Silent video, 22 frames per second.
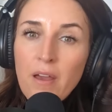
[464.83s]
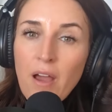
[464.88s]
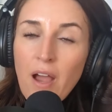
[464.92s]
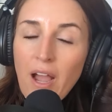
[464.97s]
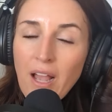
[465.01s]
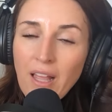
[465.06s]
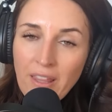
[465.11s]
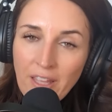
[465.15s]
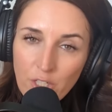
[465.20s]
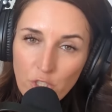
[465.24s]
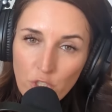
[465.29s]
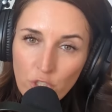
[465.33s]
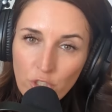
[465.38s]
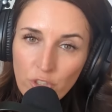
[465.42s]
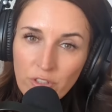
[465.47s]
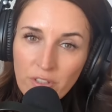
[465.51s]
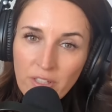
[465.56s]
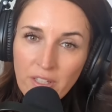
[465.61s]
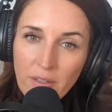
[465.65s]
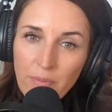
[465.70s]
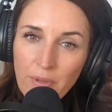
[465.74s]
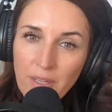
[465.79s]
I like
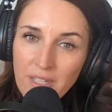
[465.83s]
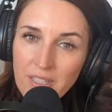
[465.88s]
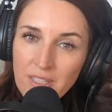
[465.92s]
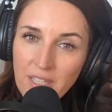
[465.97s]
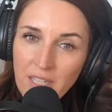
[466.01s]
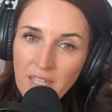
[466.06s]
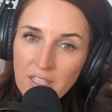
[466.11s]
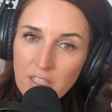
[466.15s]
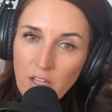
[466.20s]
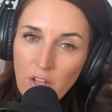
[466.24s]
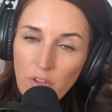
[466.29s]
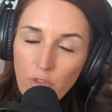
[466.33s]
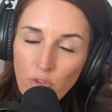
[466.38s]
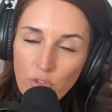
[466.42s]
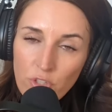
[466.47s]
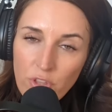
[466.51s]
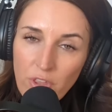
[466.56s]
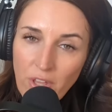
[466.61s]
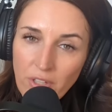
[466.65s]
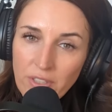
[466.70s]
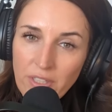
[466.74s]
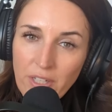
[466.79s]
journaling because it gets all those
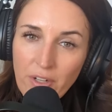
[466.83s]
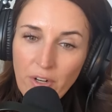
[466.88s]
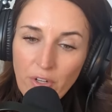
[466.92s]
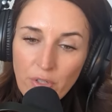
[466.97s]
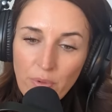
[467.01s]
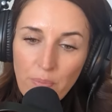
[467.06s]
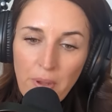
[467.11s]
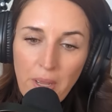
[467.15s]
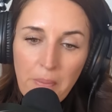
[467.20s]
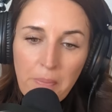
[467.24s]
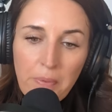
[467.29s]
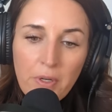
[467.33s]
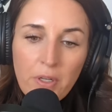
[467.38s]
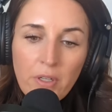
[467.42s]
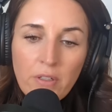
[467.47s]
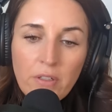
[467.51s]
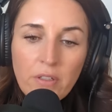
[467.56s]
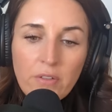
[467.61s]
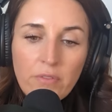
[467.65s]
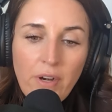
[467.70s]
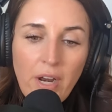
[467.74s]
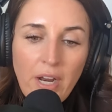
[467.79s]
thoughts out onto
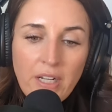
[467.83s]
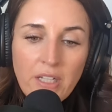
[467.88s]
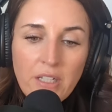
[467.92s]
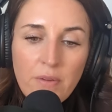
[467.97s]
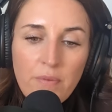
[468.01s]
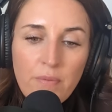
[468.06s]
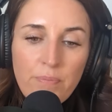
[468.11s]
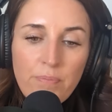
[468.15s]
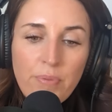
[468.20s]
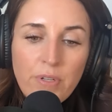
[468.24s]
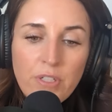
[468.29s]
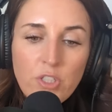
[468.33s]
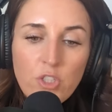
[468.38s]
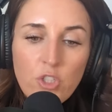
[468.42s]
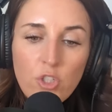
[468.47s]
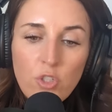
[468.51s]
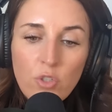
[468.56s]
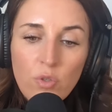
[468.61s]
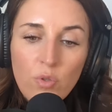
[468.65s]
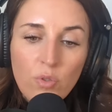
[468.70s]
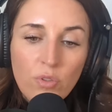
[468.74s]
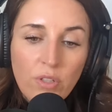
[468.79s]
paper, right? But
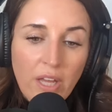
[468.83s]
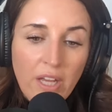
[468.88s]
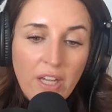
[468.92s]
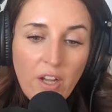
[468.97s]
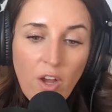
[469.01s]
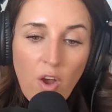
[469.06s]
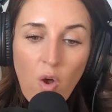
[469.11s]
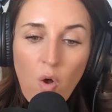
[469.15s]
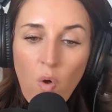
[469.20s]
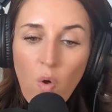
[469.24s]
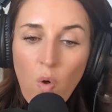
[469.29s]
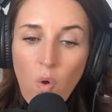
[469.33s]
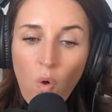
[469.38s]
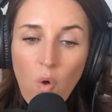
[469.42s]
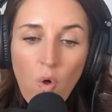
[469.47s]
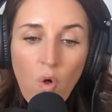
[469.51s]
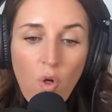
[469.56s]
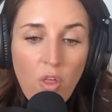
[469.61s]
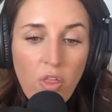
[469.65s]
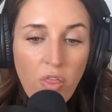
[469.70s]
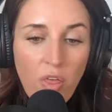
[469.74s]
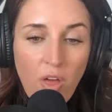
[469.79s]
do like a
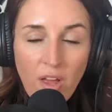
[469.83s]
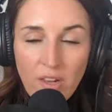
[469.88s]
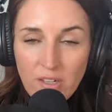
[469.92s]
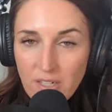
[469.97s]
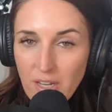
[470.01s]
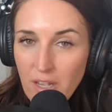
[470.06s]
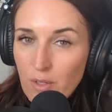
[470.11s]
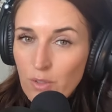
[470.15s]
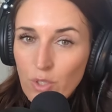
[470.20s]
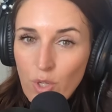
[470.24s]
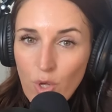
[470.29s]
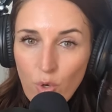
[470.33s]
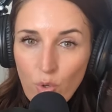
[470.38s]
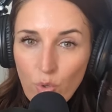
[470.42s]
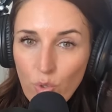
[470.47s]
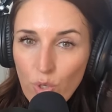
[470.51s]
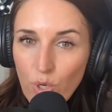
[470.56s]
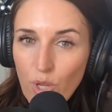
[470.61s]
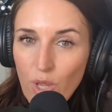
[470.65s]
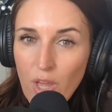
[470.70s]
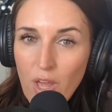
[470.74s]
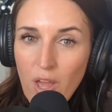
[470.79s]
whole thought download
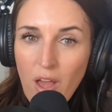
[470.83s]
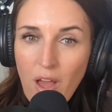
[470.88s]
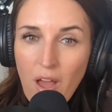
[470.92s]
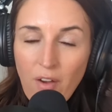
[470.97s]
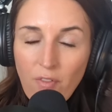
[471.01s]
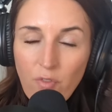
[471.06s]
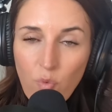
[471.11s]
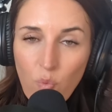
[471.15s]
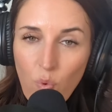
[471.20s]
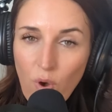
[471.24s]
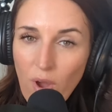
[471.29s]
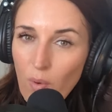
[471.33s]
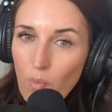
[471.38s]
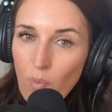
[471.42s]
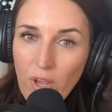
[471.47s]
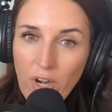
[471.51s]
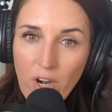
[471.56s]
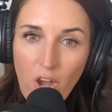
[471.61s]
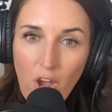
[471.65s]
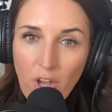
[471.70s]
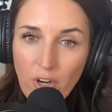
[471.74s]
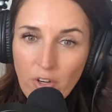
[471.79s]
of what
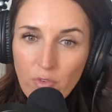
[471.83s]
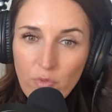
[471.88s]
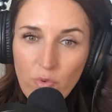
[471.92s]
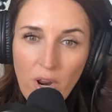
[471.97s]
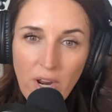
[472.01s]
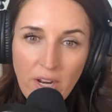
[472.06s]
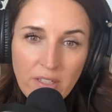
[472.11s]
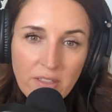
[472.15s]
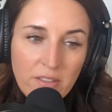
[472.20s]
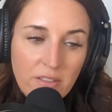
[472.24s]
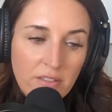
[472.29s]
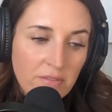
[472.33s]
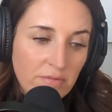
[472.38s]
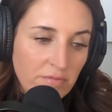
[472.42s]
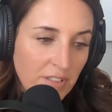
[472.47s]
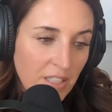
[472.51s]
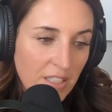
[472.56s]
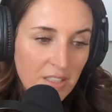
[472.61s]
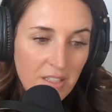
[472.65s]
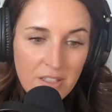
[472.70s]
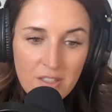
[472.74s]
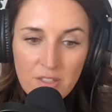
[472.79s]
went on, right?
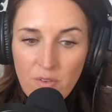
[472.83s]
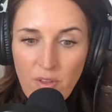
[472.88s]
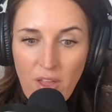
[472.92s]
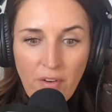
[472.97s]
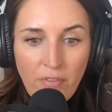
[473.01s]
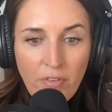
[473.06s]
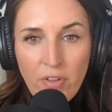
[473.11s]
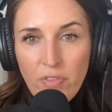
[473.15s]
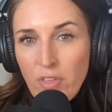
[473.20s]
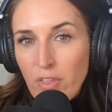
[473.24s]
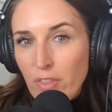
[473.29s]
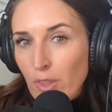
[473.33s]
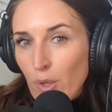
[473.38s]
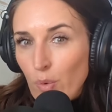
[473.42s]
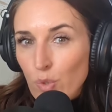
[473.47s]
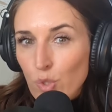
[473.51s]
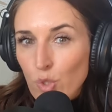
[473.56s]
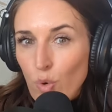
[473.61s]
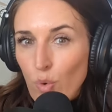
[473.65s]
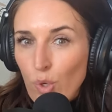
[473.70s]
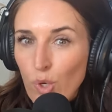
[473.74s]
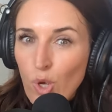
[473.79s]
This is everything that
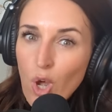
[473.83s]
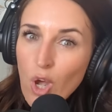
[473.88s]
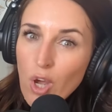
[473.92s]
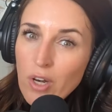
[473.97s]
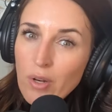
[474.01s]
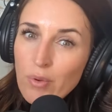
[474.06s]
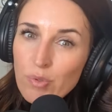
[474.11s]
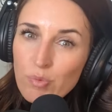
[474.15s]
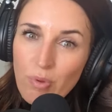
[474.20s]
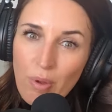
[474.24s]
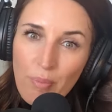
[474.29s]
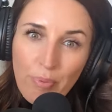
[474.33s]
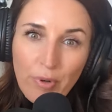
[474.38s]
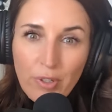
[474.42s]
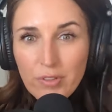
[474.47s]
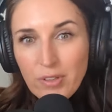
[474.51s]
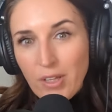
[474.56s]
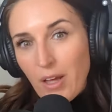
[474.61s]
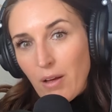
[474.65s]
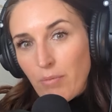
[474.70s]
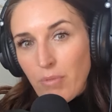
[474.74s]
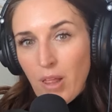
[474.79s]
was going on. It was my
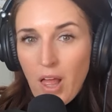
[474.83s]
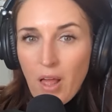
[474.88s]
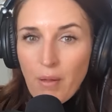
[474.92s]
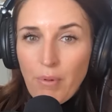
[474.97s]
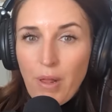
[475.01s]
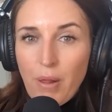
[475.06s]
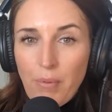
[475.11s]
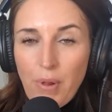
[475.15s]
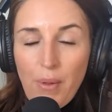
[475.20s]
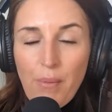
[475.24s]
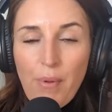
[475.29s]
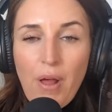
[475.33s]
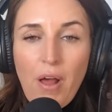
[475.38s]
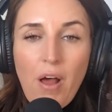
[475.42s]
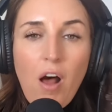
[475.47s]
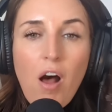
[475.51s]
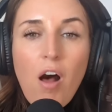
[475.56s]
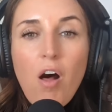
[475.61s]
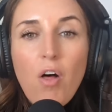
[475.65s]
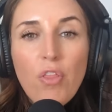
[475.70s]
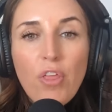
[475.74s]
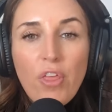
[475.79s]
birthday, blah, blah, blah, blah,
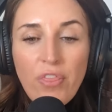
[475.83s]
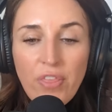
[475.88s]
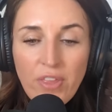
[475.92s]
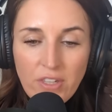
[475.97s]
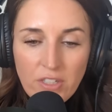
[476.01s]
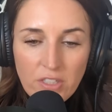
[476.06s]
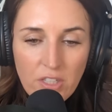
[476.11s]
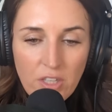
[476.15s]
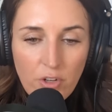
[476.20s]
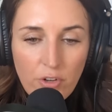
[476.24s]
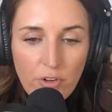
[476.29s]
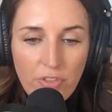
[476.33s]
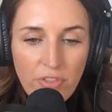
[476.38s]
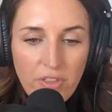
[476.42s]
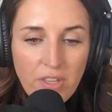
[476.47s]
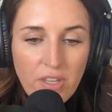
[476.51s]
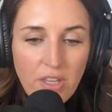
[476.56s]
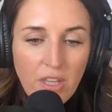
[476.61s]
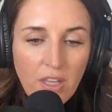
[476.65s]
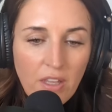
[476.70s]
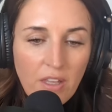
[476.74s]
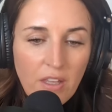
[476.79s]
all the things that you're
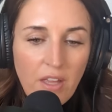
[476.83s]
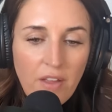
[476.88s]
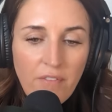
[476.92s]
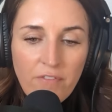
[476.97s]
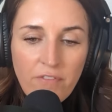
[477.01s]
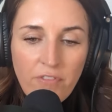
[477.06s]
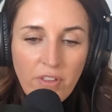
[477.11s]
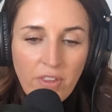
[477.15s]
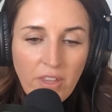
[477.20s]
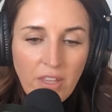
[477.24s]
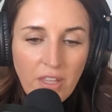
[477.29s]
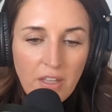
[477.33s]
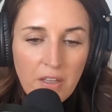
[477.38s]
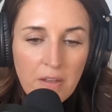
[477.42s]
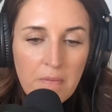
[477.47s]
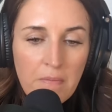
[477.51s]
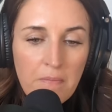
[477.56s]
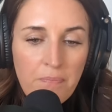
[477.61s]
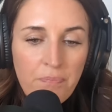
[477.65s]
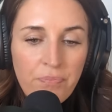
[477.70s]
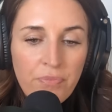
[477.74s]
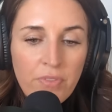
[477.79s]
thinking and feeling.
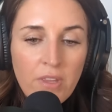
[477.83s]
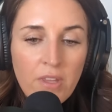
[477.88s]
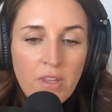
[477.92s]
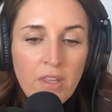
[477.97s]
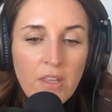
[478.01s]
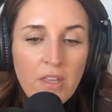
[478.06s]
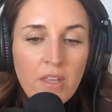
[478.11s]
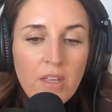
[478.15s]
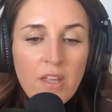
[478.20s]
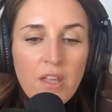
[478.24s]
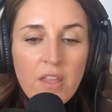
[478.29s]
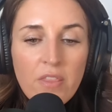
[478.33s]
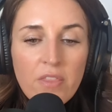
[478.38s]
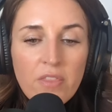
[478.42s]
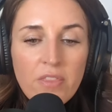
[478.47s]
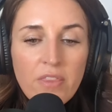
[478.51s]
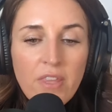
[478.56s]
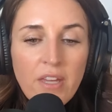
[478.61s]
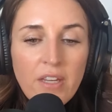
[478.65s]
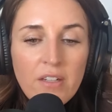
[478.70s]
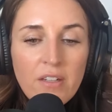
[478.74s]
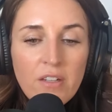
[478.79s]

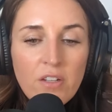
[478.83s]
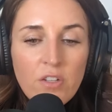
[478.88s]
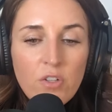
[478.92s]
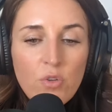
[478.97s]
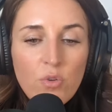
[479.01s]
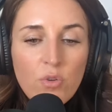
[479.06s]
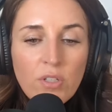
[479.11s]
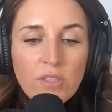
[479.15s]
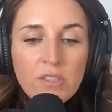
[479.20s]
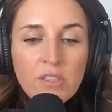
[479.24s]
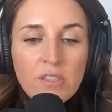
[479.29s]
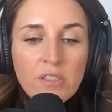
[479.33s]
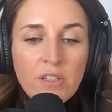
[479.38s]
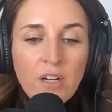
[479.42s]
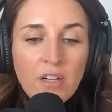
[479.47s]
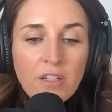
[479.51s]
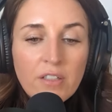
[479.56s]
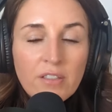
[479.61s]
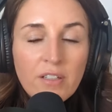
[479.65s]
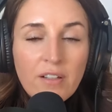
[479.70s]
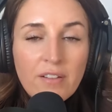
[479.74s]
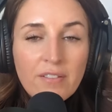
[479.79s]
Then you can start